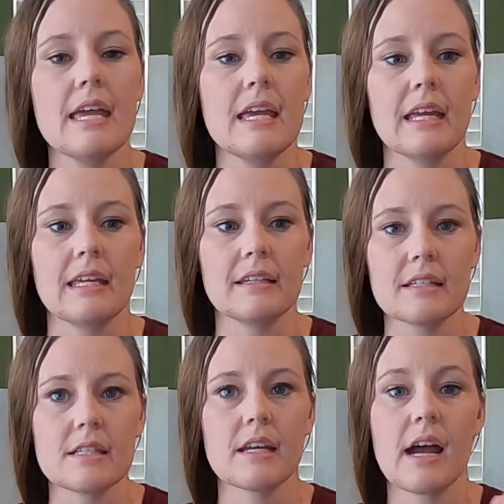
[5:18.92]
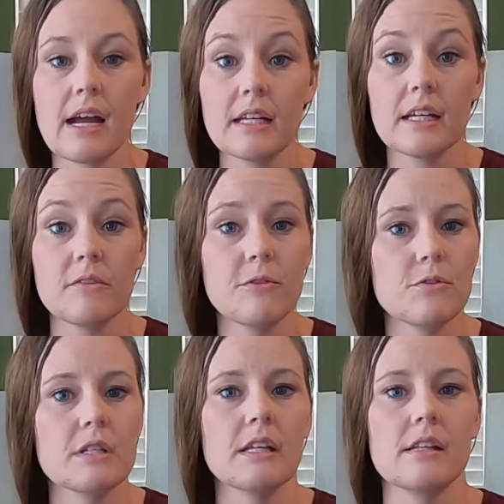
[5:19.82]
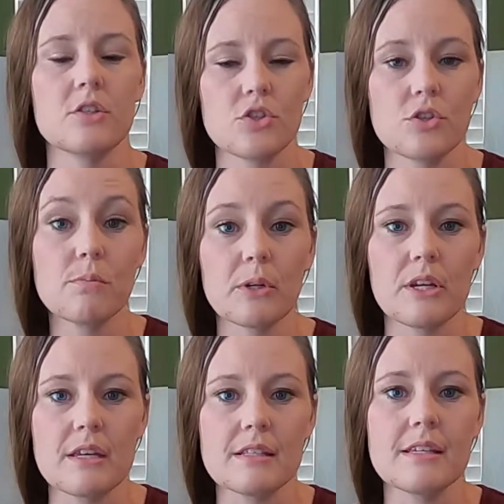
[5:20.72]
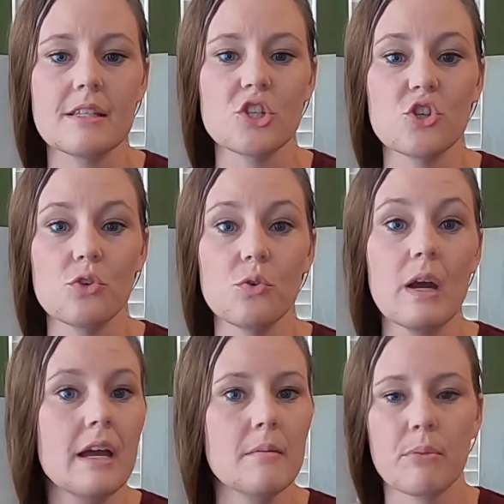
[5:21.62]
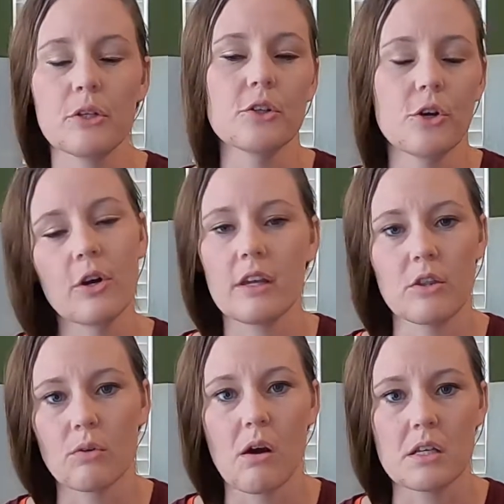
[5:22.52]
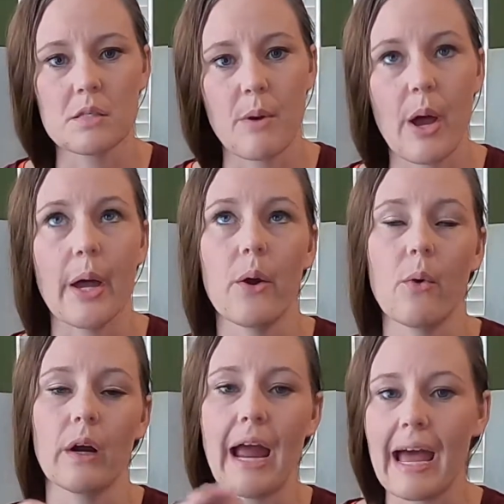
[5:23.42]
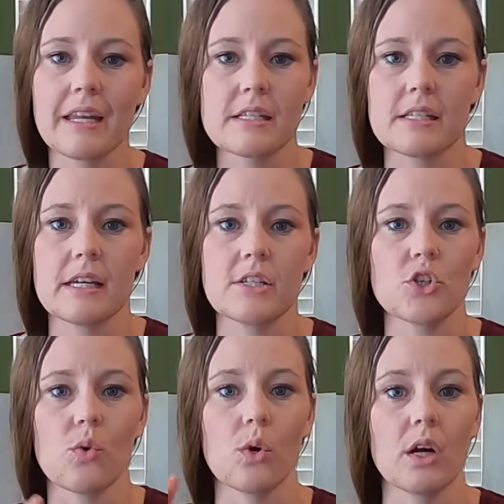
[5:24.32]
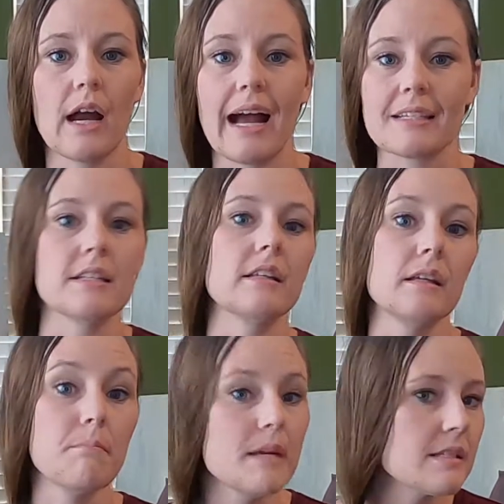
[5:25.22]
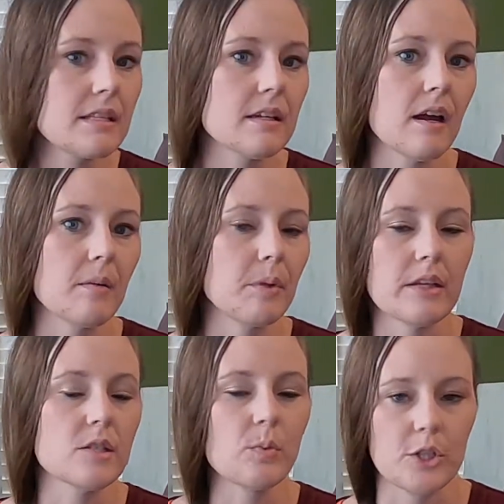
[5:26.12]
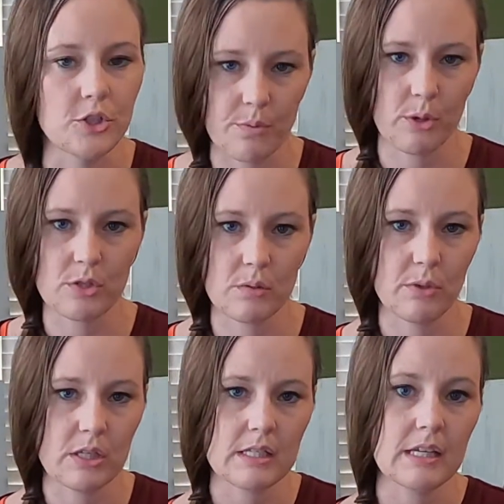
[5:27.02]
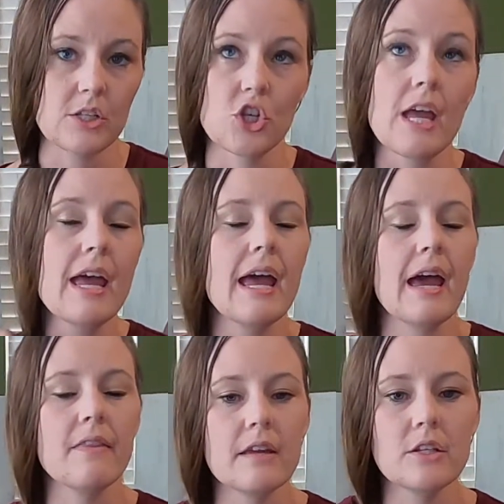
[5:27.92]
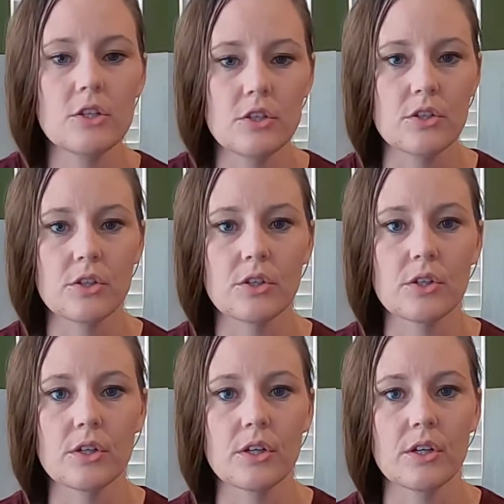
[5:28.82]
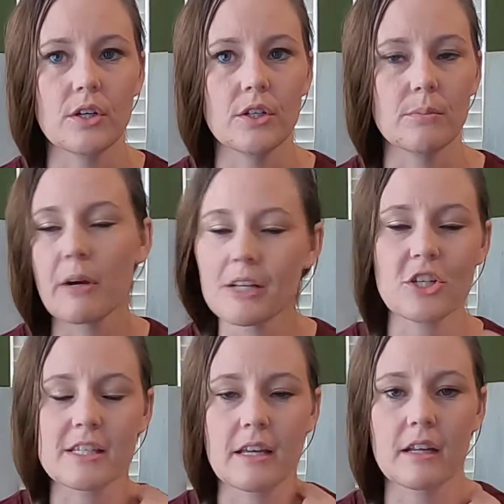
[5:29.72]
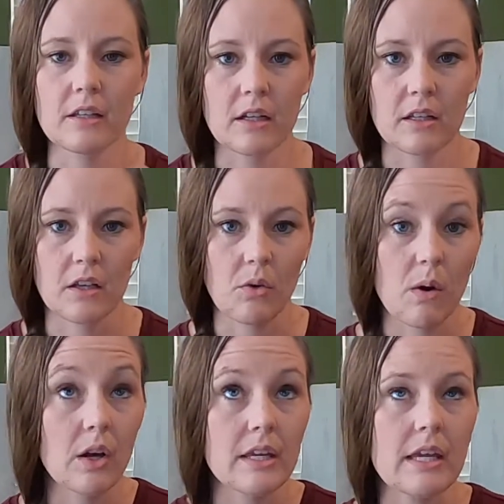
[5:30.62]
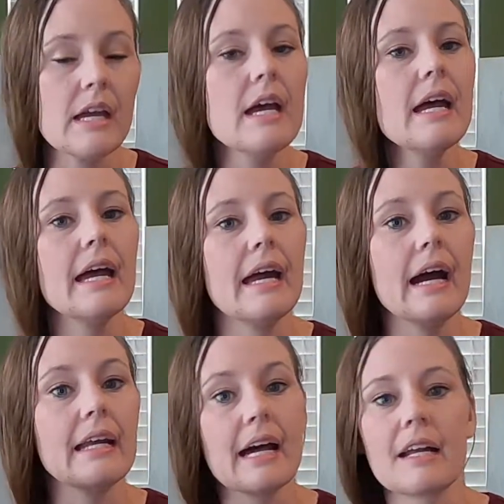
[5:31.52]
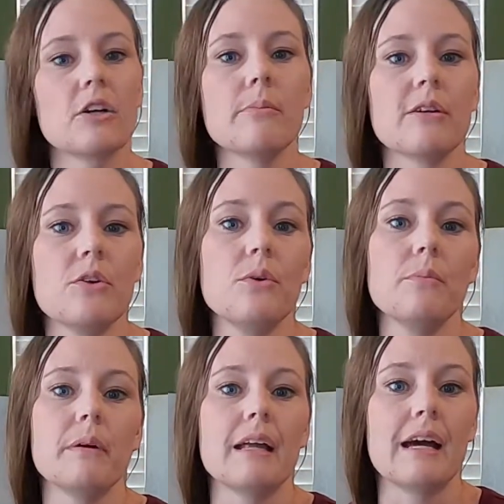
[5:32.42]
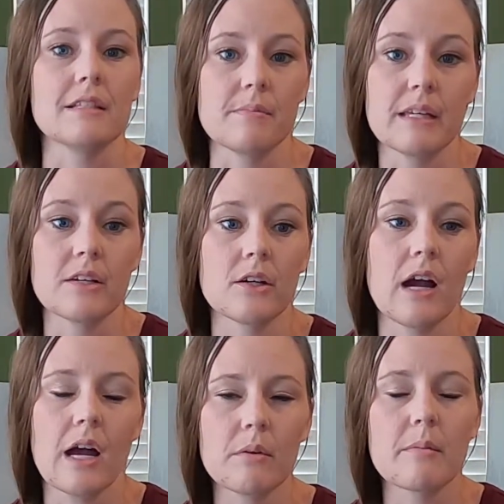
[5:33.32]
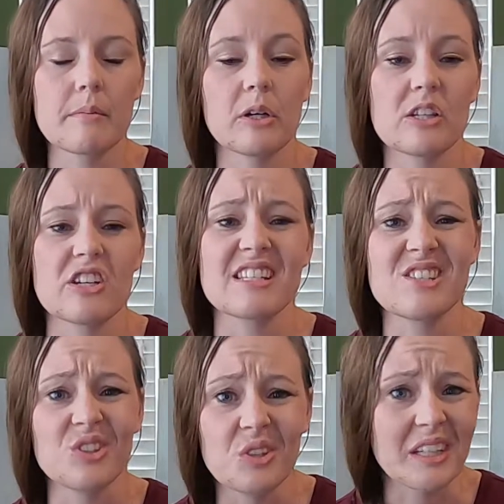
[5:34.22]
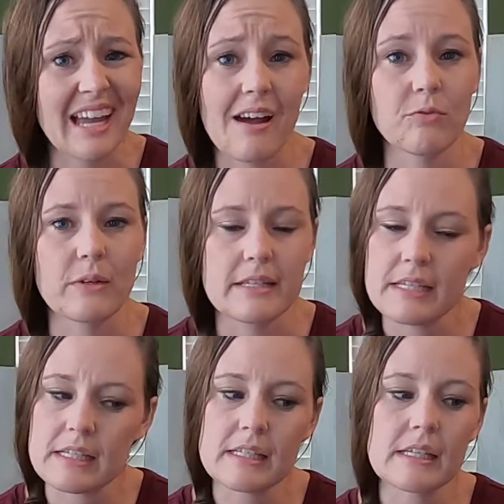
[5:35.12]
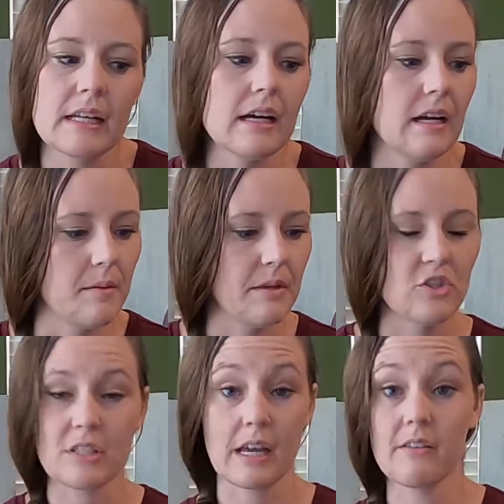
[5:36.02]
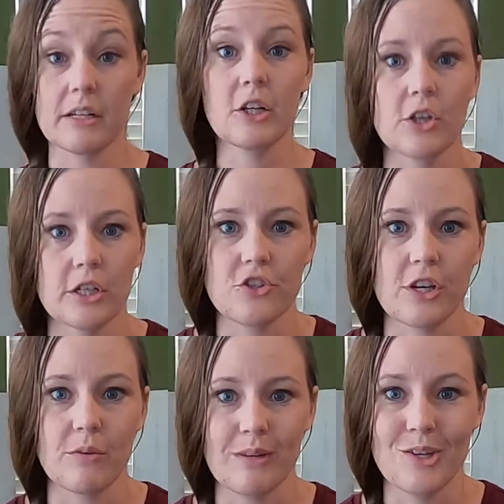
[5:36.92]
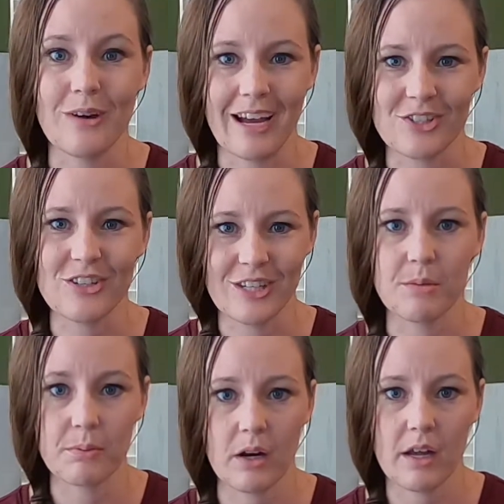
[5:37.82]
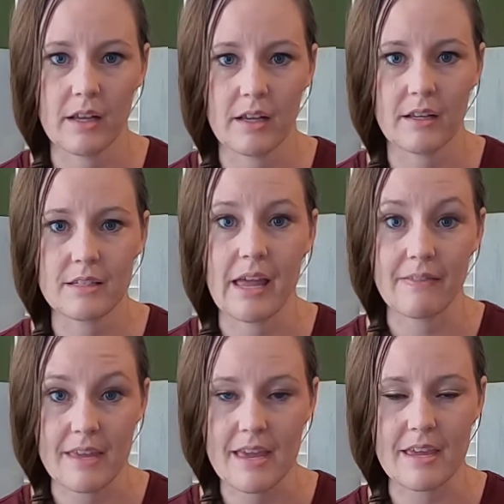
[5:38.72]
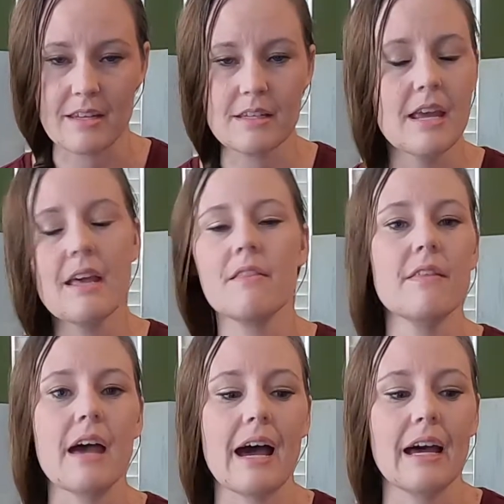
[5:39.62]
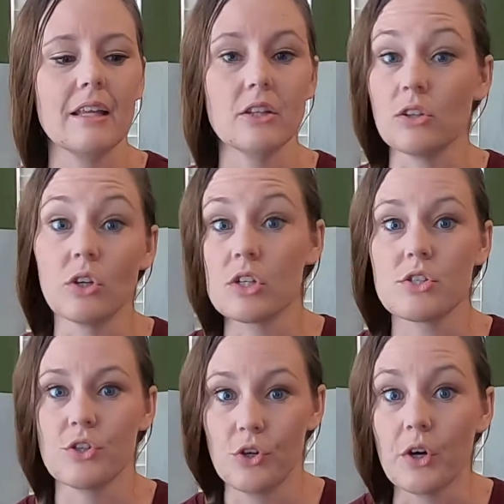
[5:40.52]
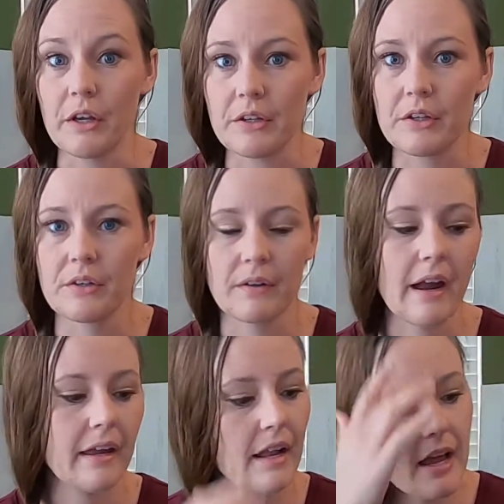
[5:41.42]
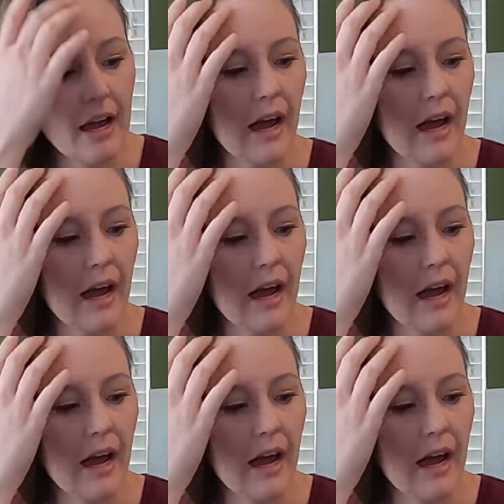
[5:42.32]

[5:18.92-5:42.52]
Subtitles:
It gets kind of confusing and it's super easy to put your hook in the wrong spot or add a stitch or accidentally miss a place where you're supposed to put a stitch. And then your project's gonna look a little wonky. And I don't know about you, but as a beginner, I want my projects to look halfway decent. It's just kind of encouraging when you actually get a product at the end that looks good, right?